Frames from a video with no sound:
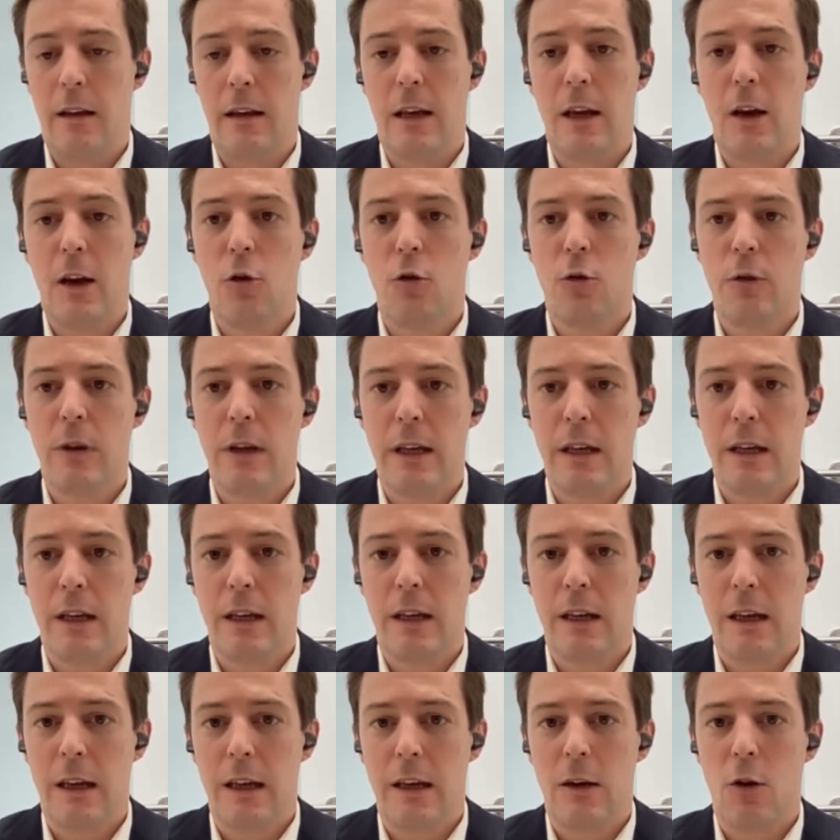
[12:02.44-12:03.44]

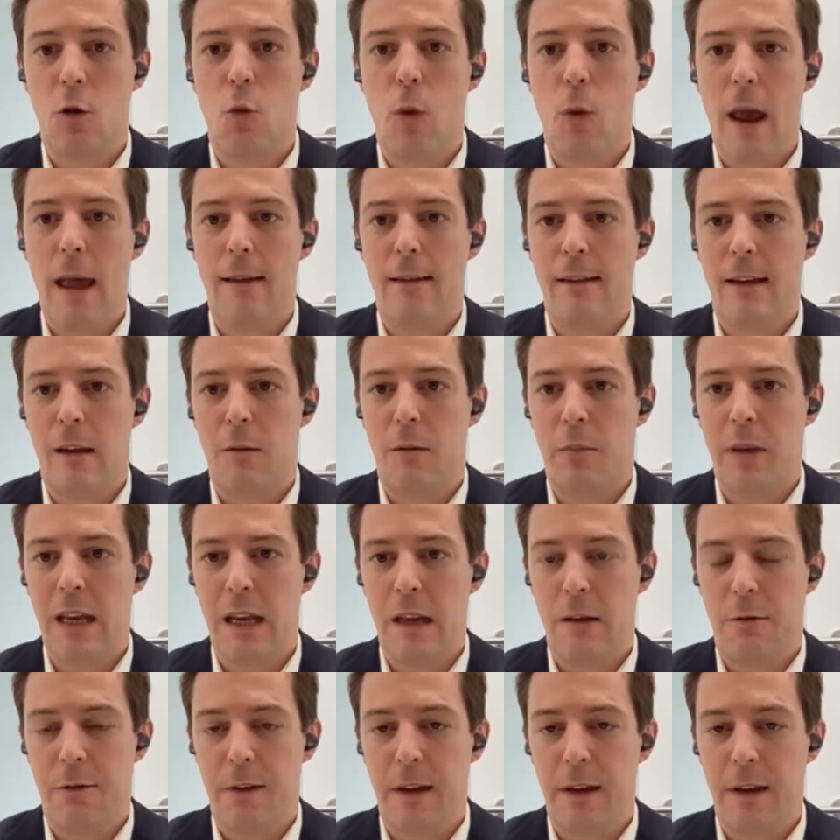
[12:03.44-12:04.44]
including in a way that
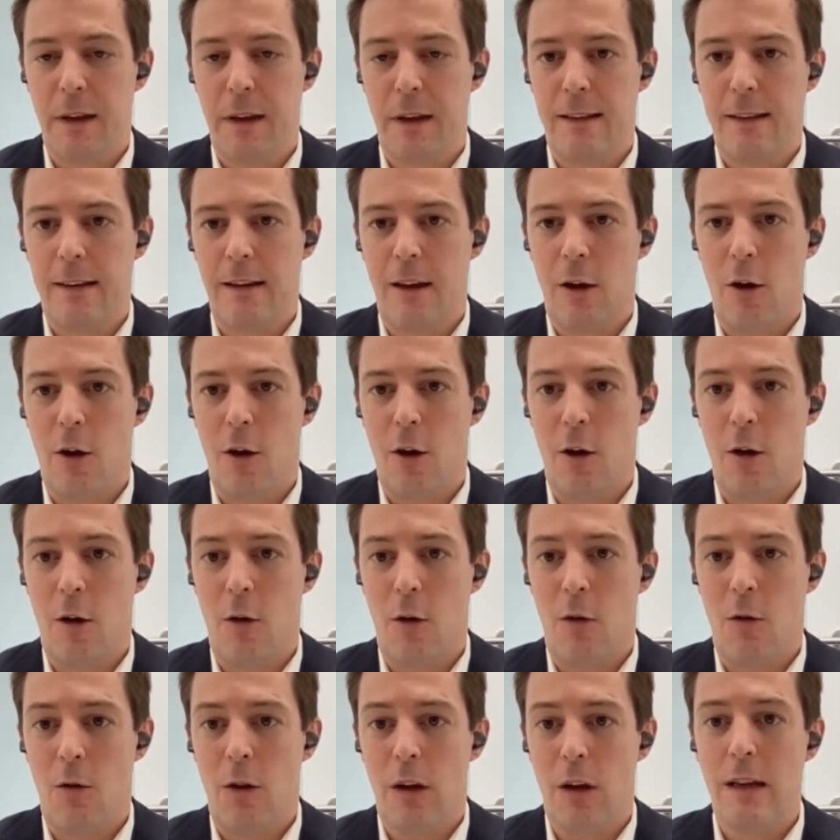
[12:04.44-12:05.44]
benefits
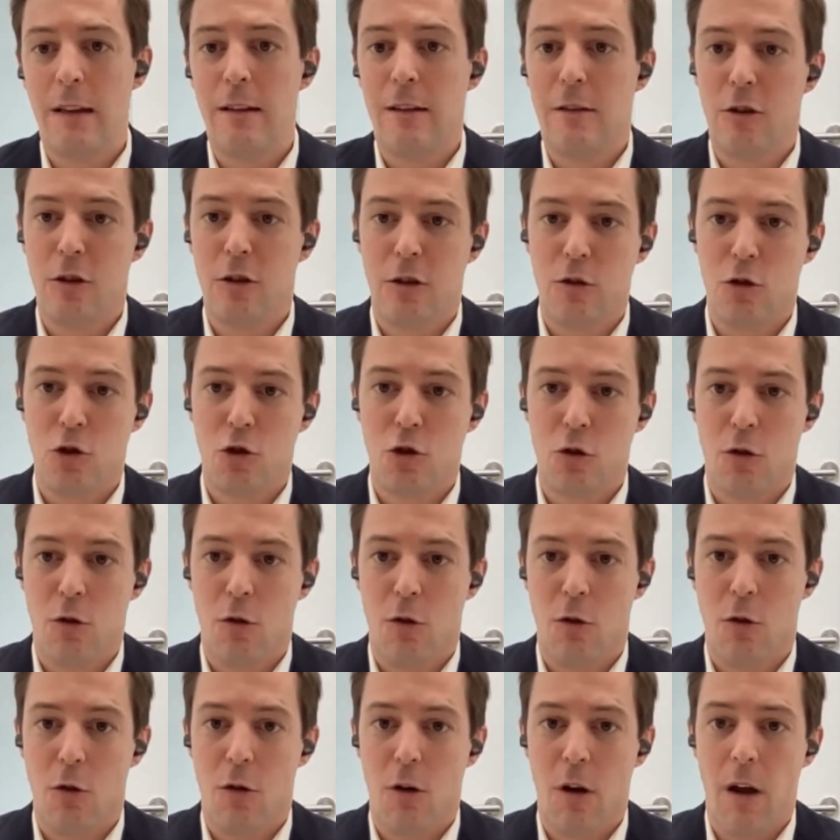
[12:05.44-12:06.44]
uh,
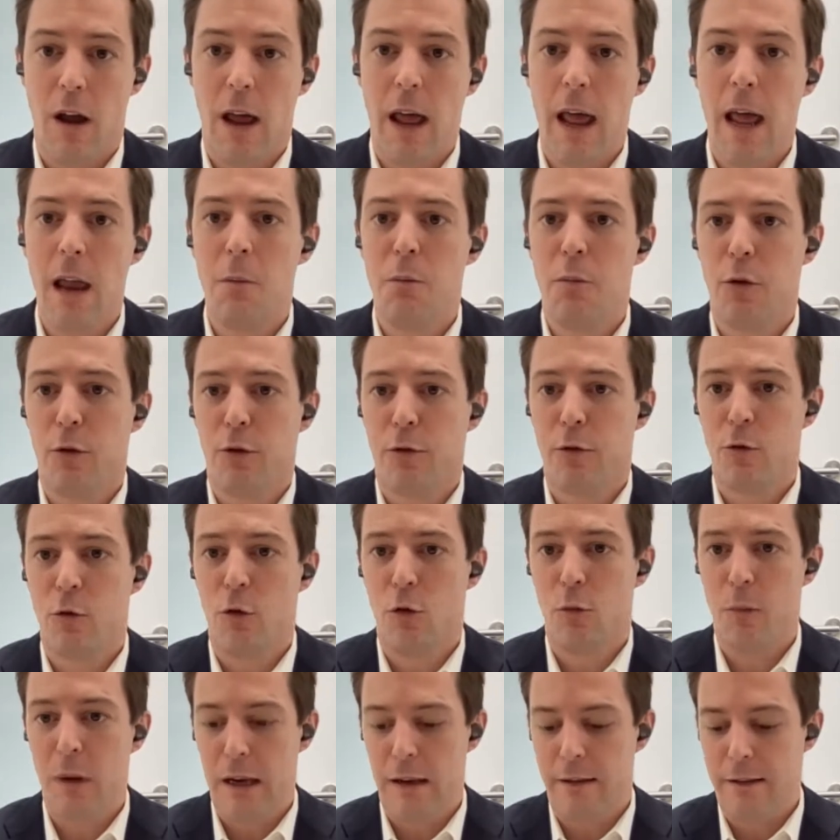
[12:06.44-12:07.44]
institutional and
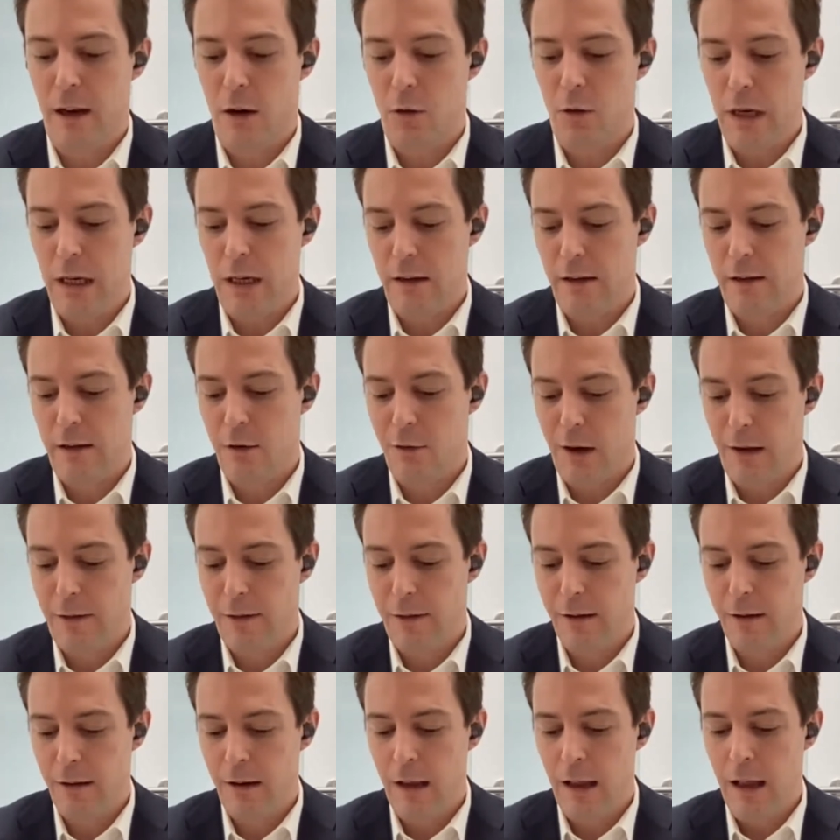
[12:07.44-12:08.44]
personal military
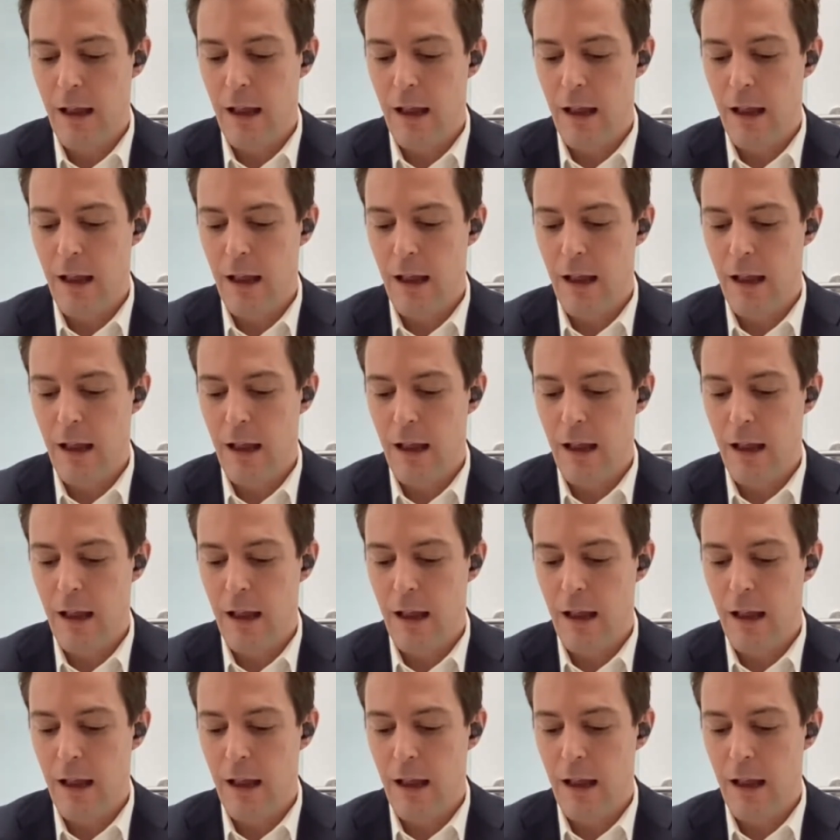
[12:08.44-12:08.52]
interests.